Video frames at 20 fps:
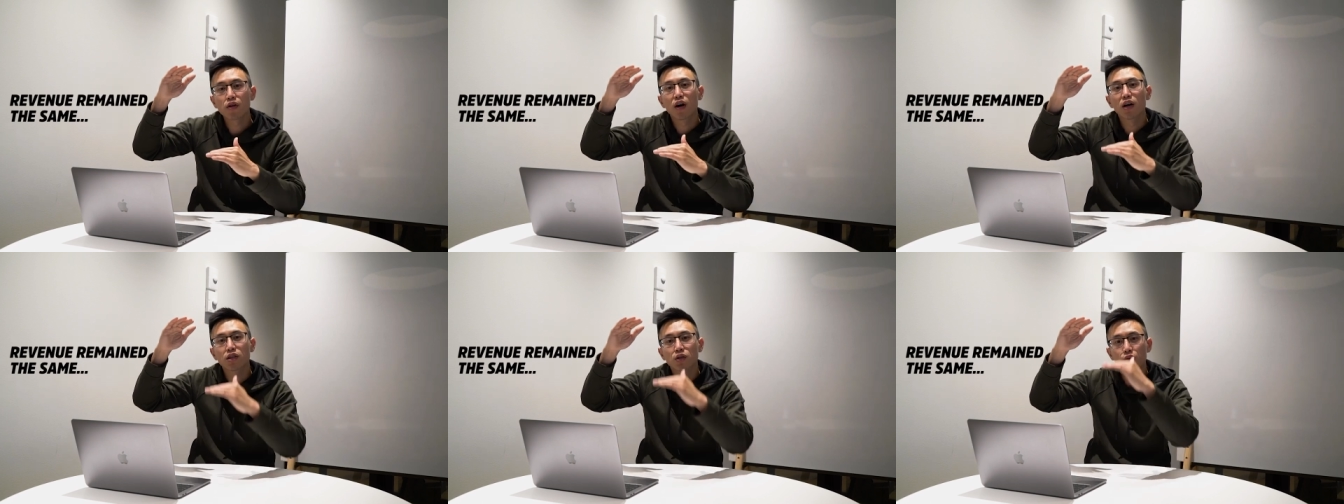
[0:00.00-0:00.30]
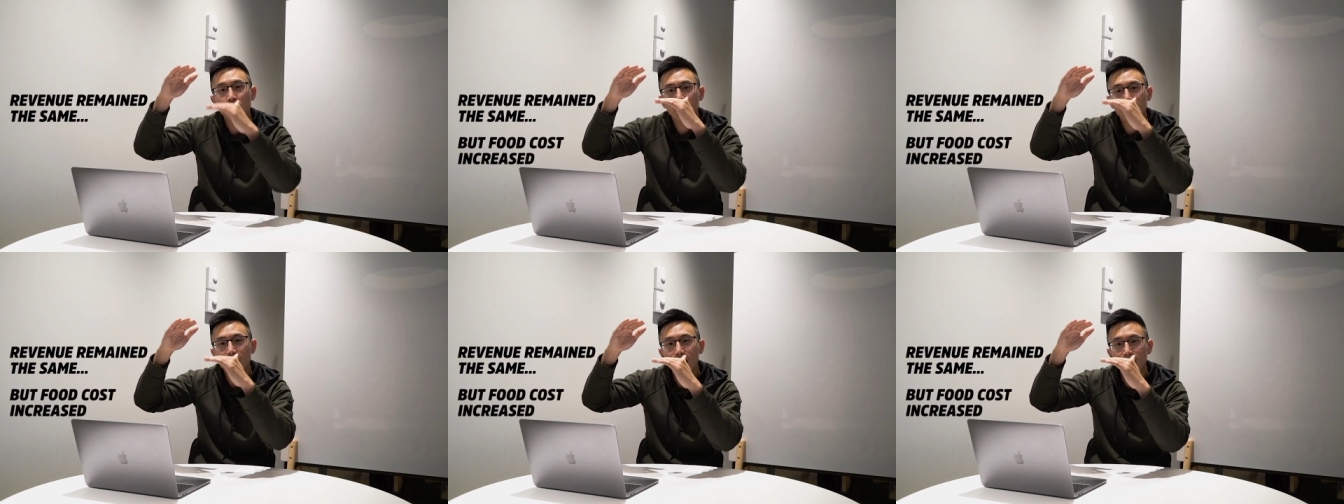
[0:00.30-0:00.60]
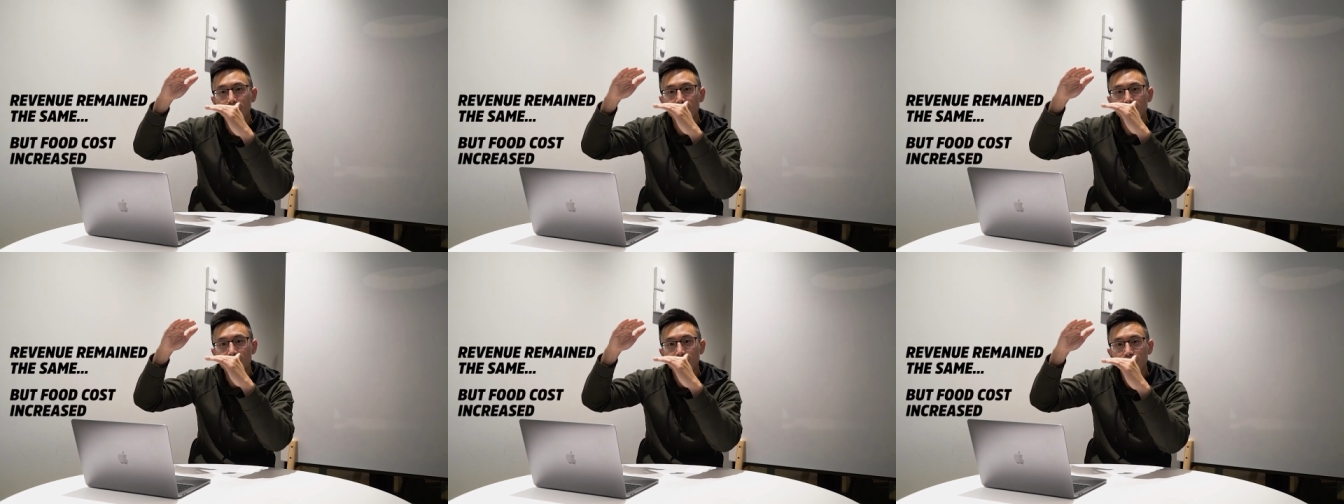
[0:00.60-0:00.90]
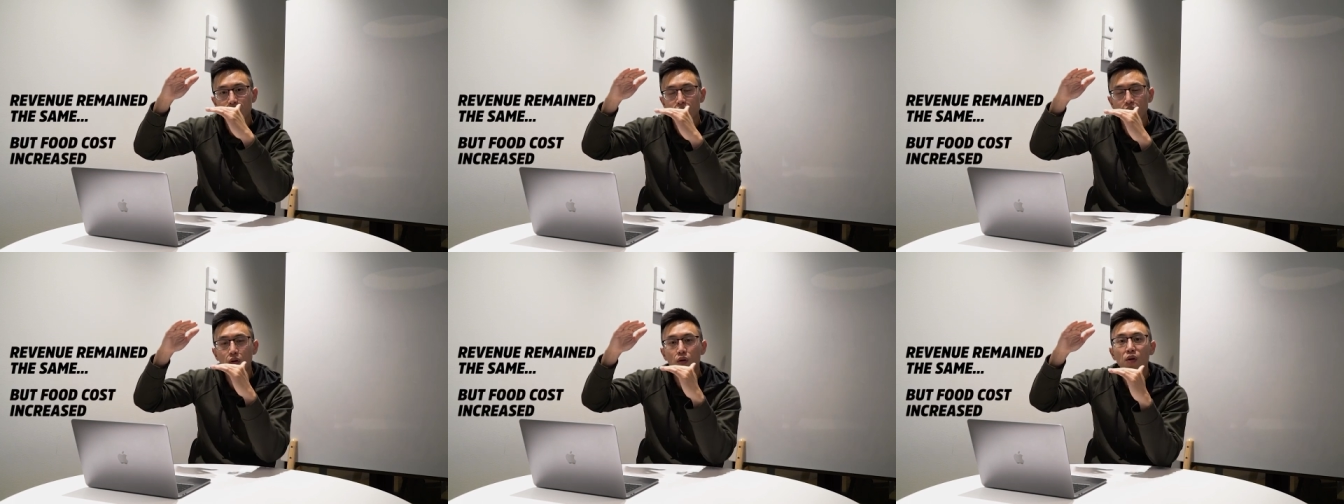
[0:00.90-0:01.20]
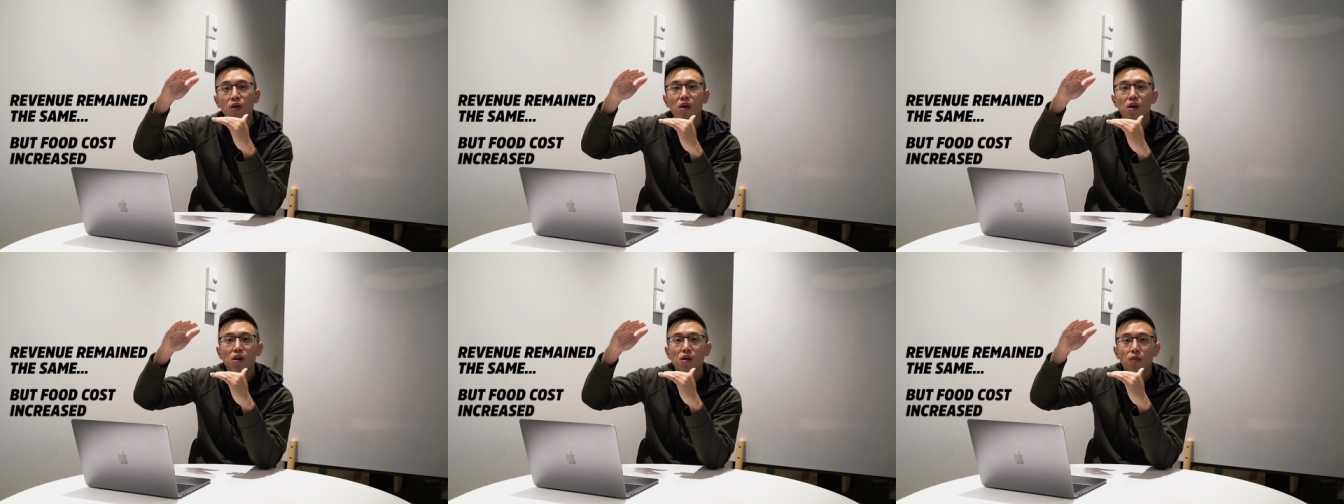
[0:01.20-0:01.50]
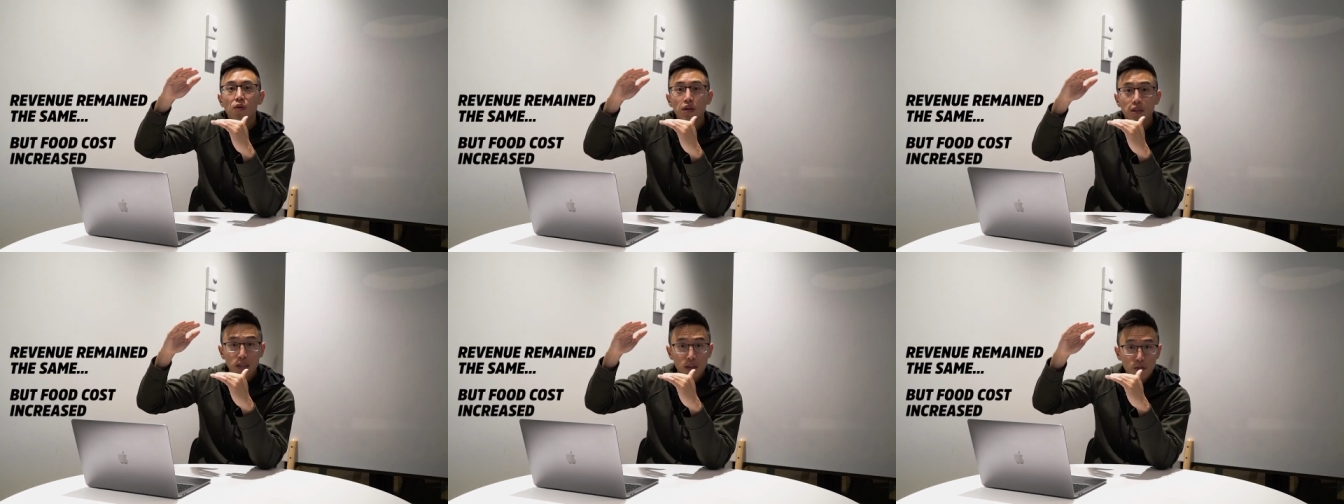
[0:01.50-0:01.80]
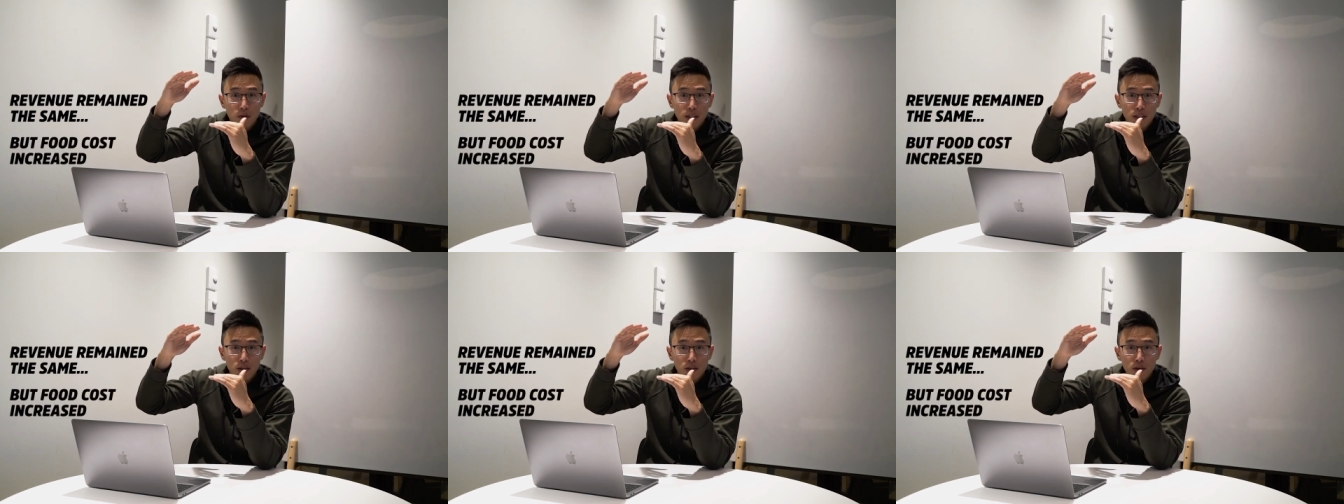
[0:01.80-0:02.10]
costs went up so what
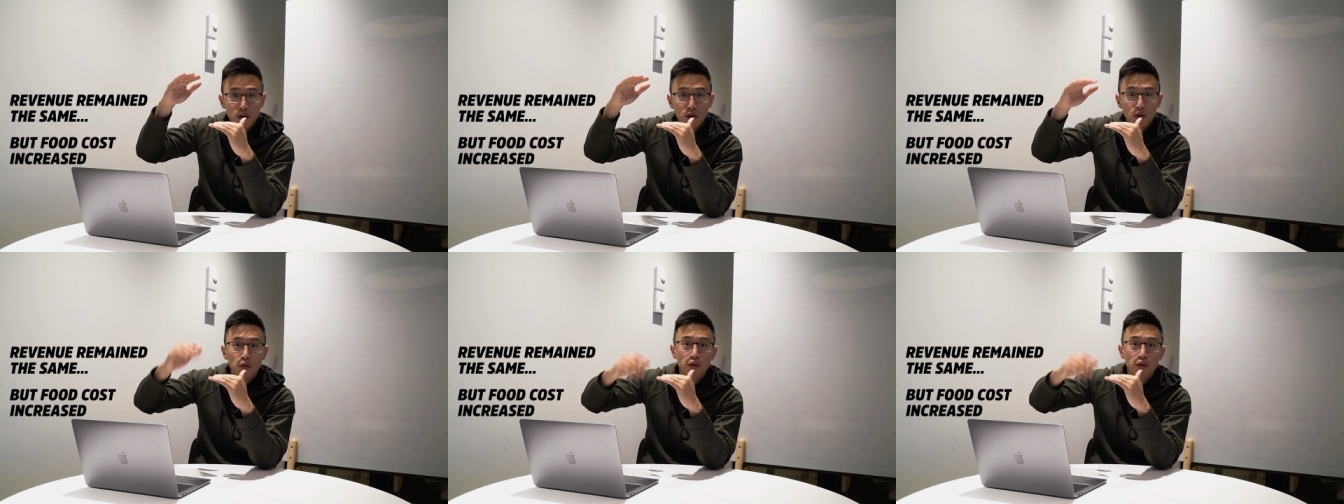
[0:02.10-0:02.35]
did we do?